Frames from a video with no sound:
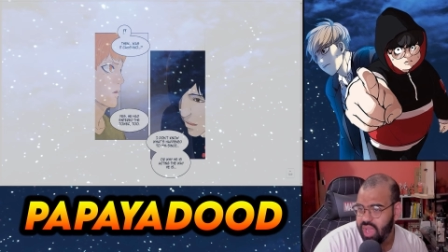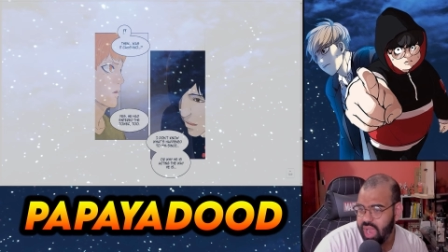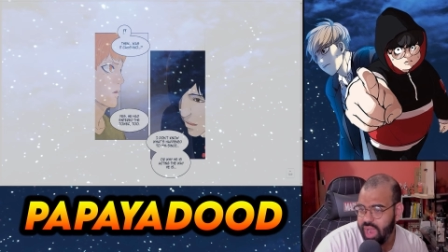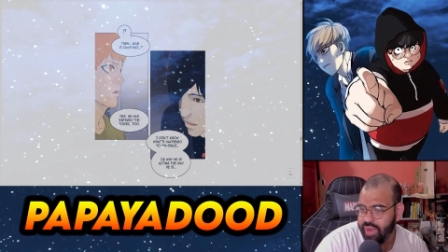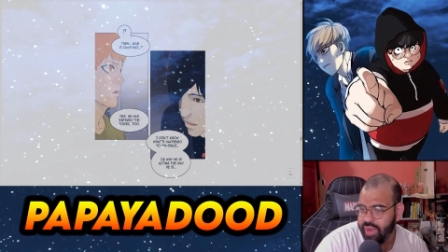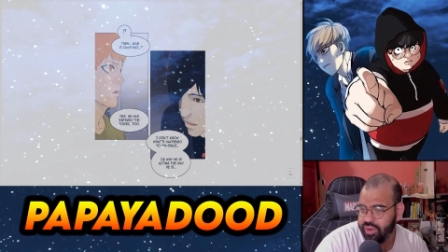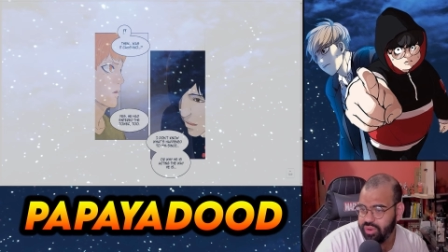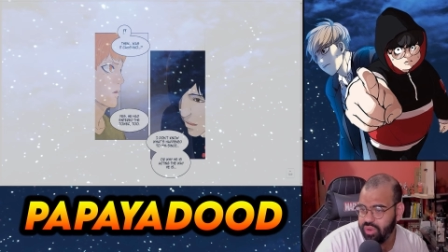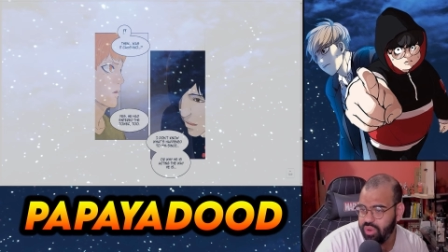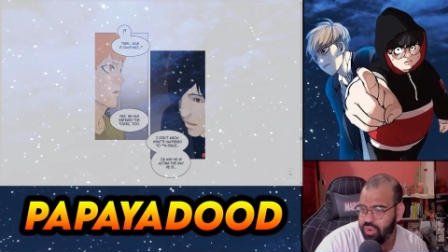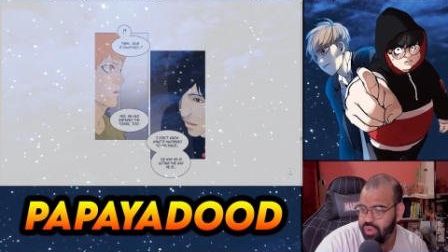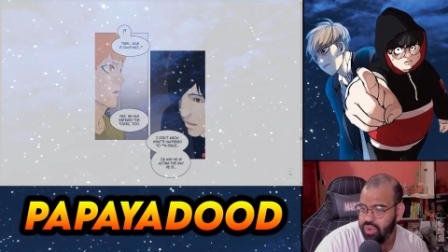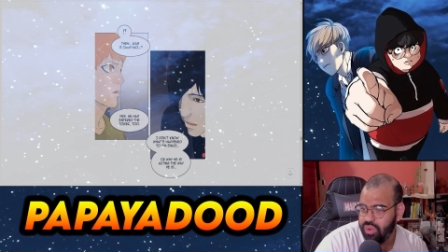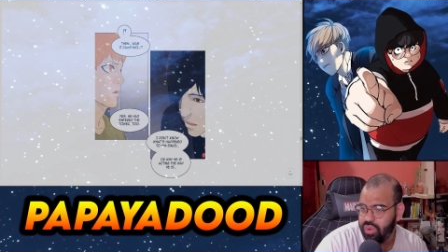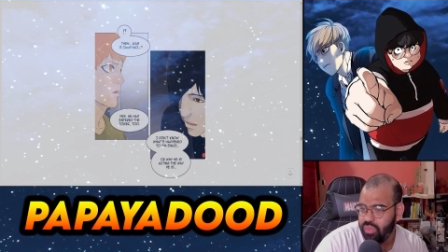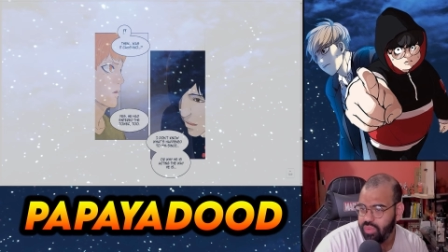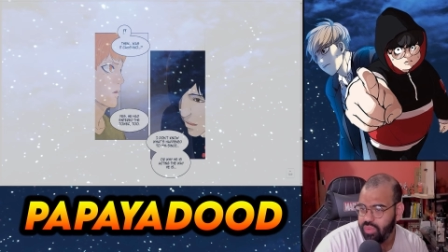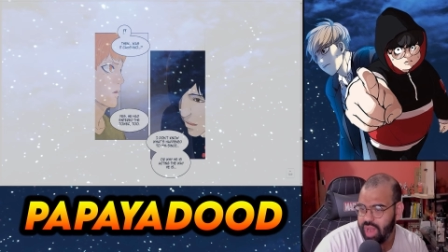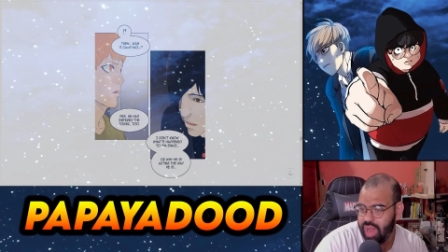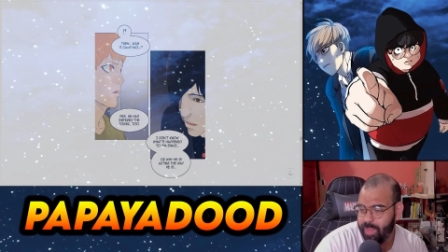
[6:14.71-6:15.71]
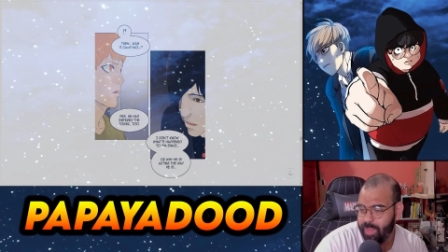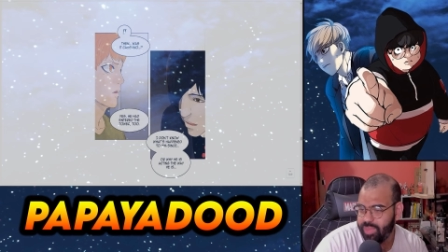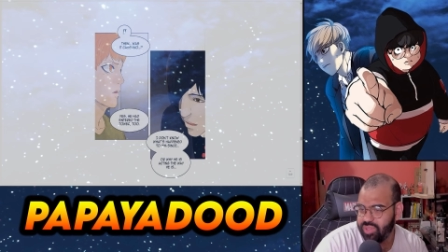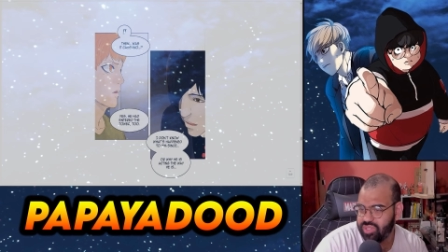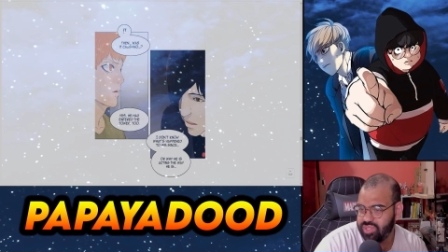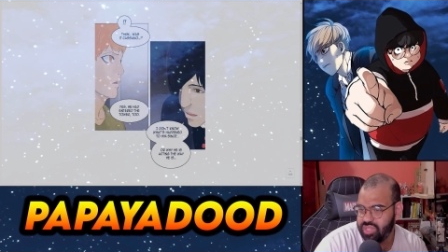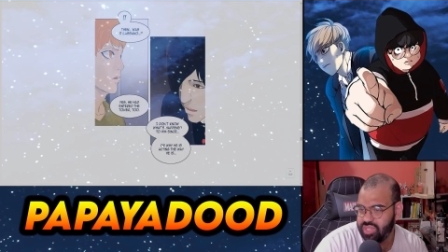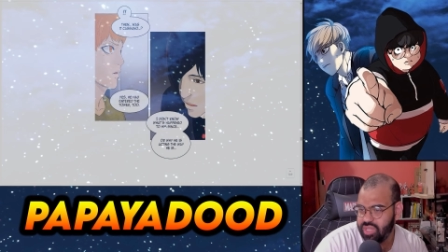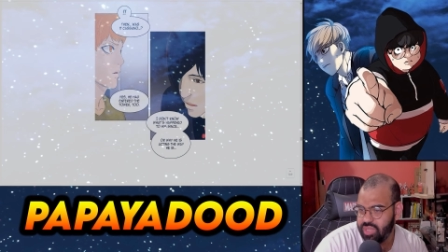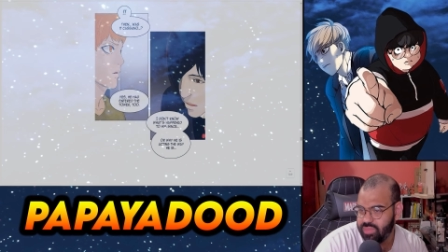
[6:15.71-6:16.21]
I don't know what happened
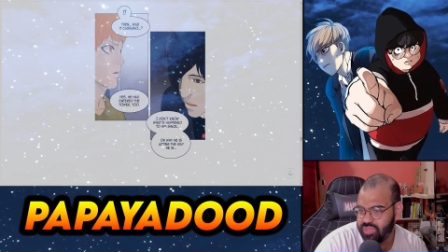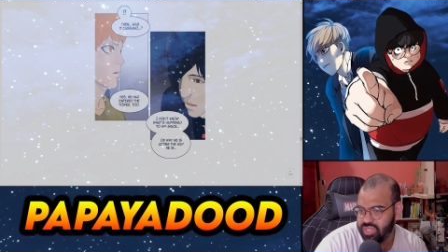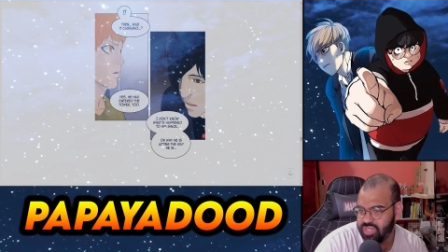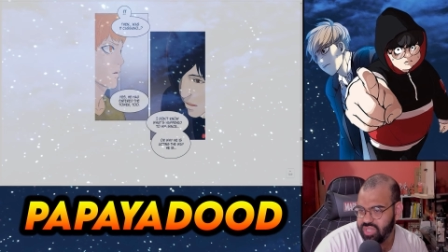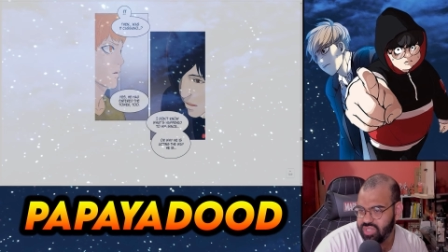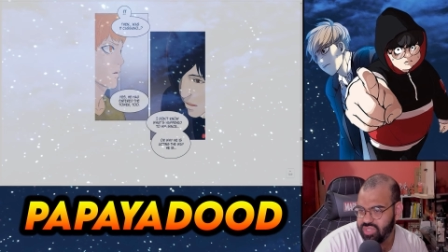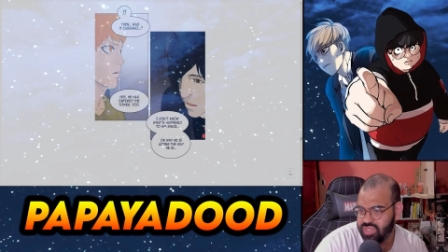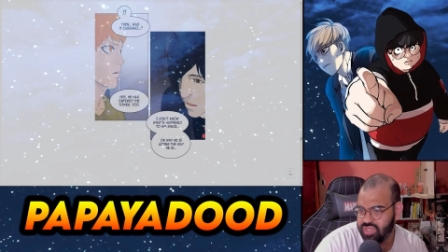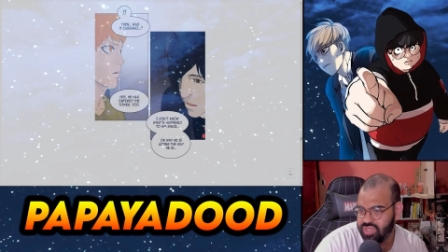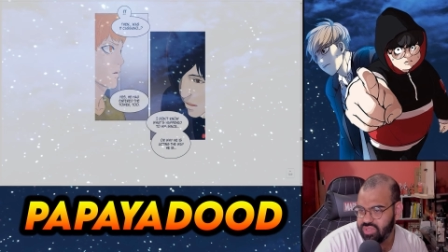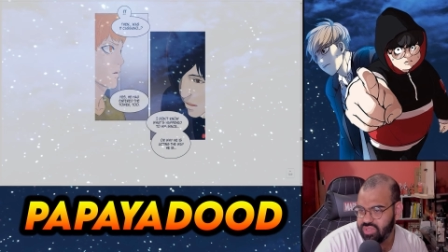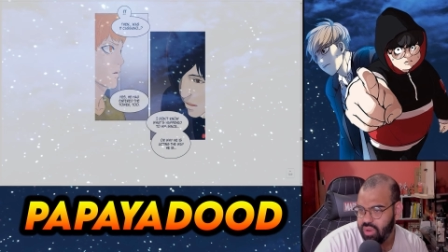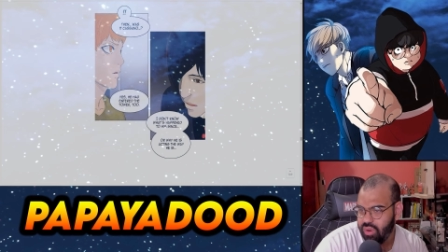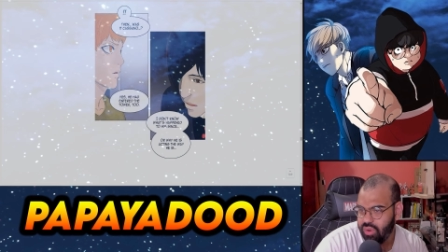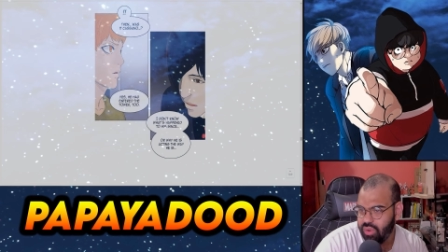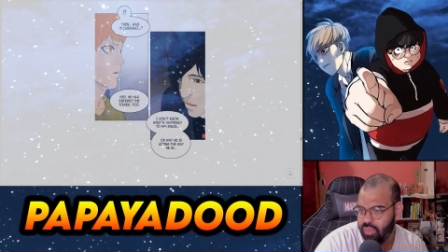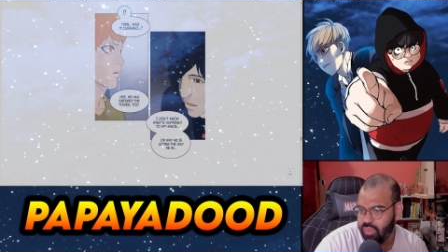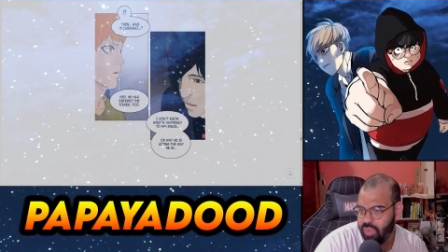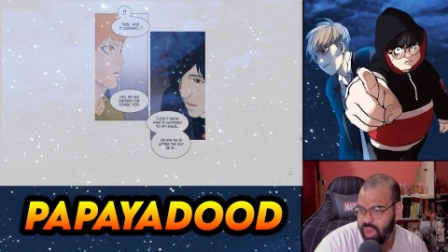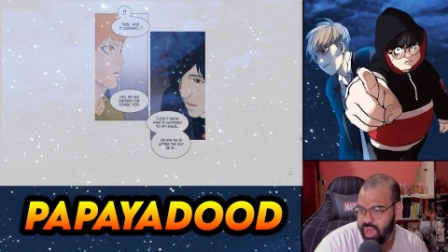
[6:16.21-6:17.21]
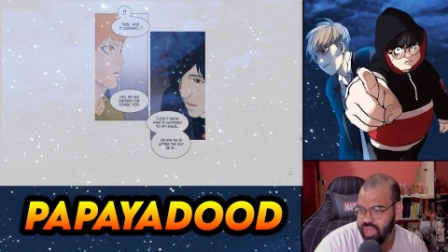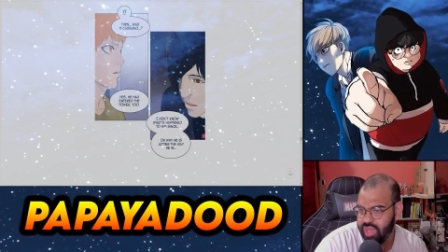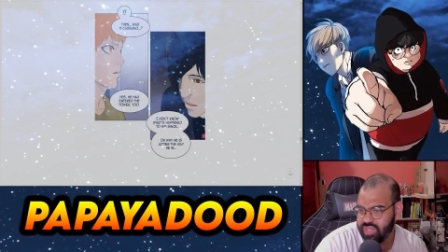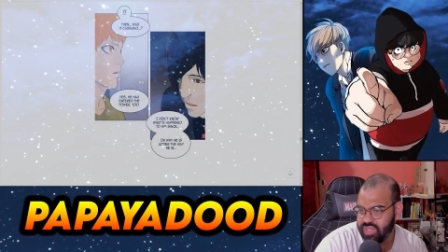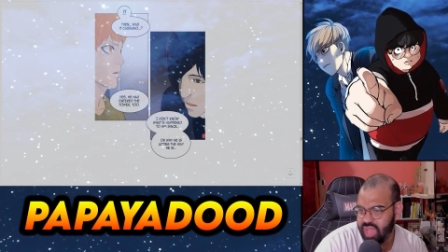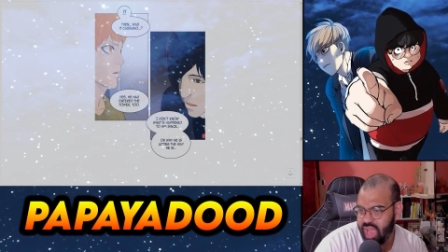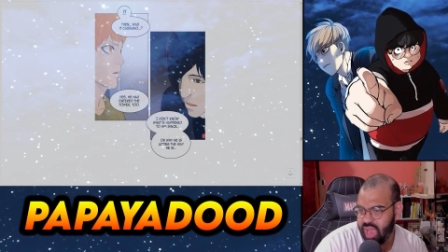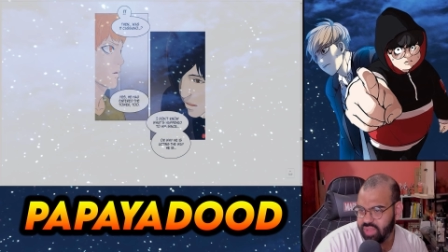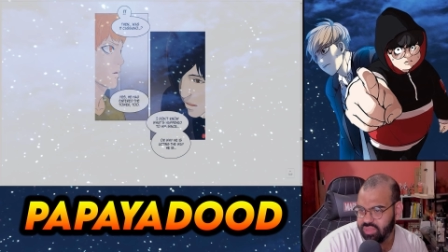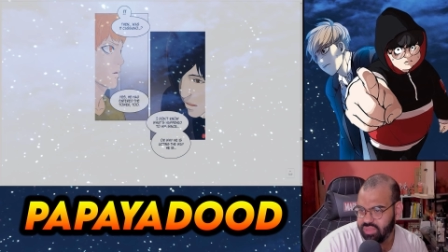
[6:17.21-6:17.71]
to him since or why he's
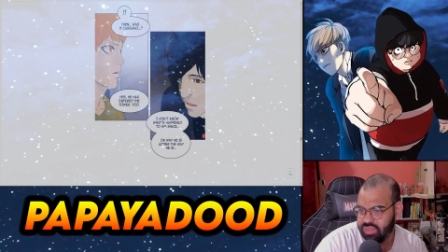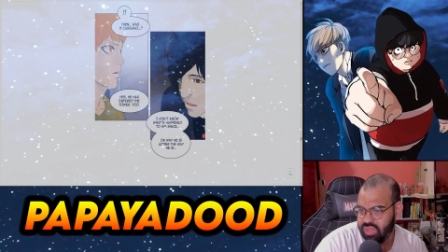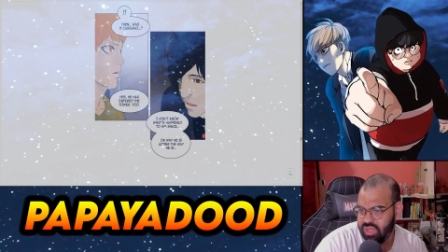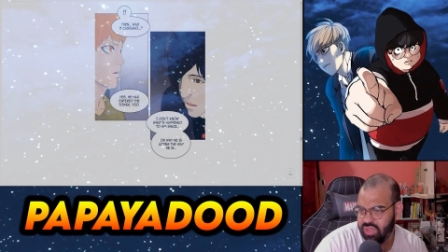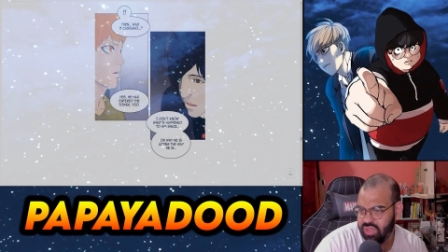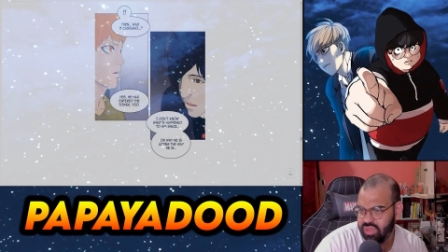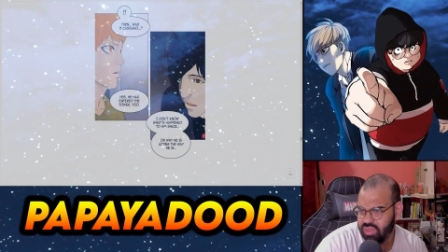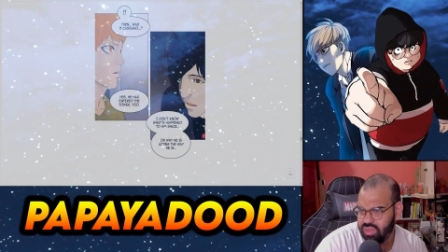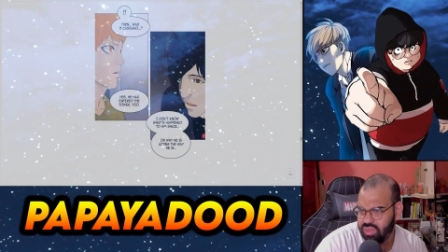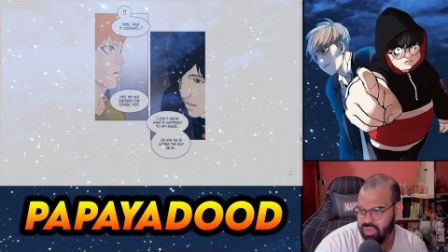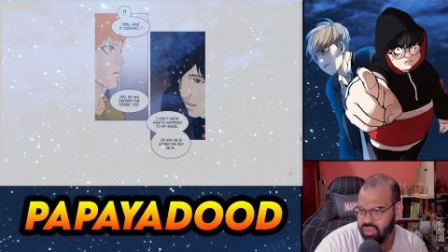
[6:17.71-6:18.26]
acting